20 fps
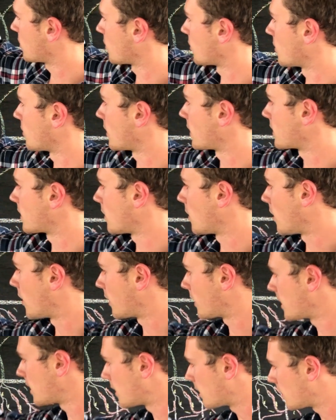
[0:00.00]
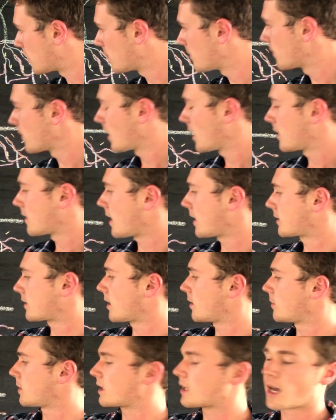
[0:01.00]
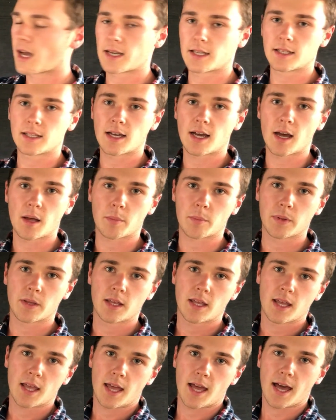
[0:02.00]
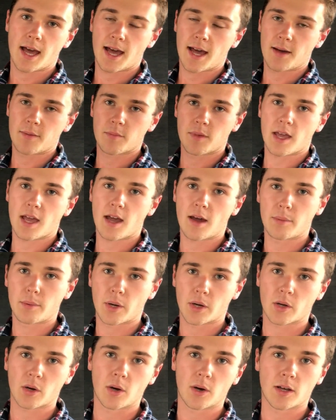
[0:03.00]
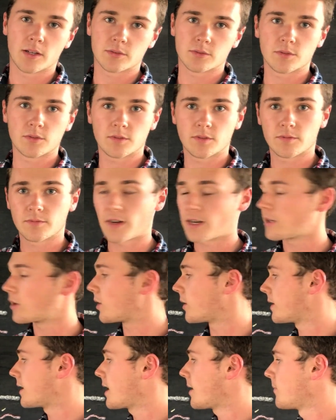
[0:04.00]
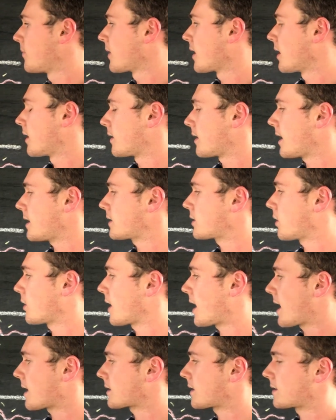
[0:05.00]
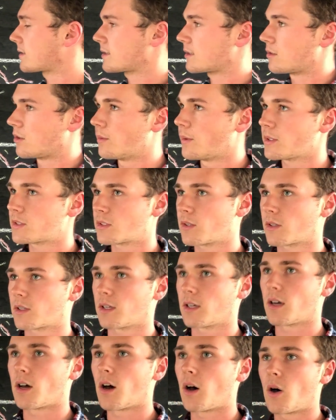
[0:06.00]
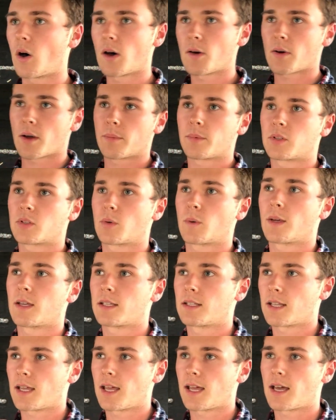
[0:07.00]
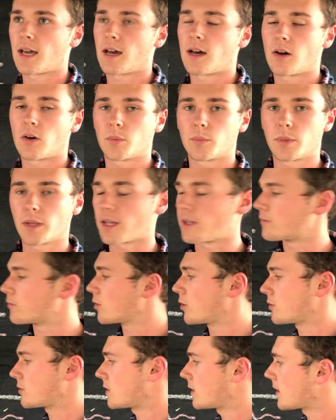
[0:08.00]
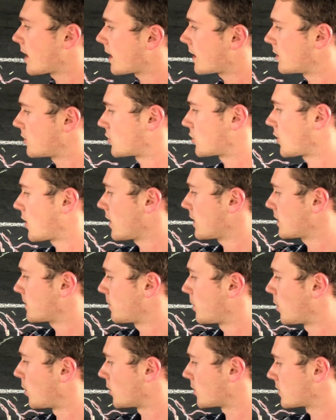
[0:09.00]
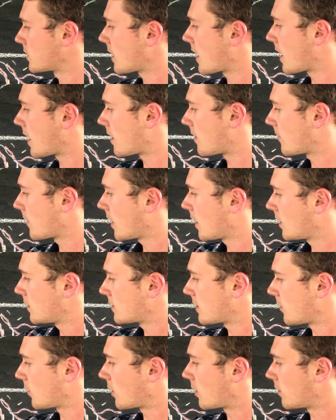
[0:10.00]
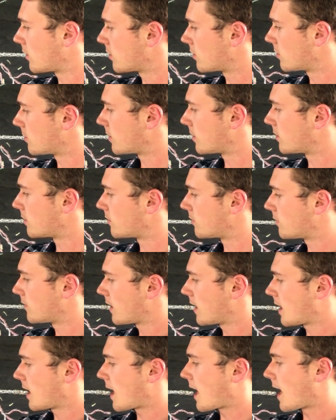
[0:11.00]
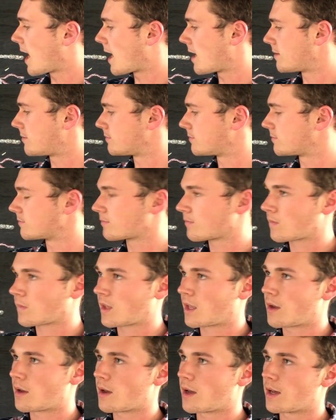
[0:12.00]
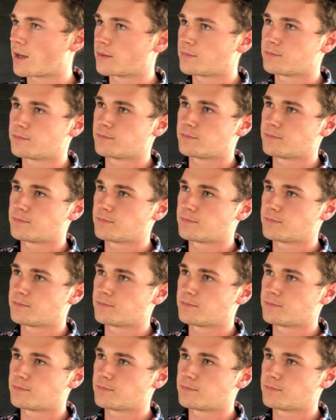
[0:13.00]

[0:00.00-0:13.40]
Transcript: through this line here, that's going to be cutting up our mycorrhizal fungi. Now, these kind of act as almost like a highway between our plant roots, and they can transport, say we've got a little bit of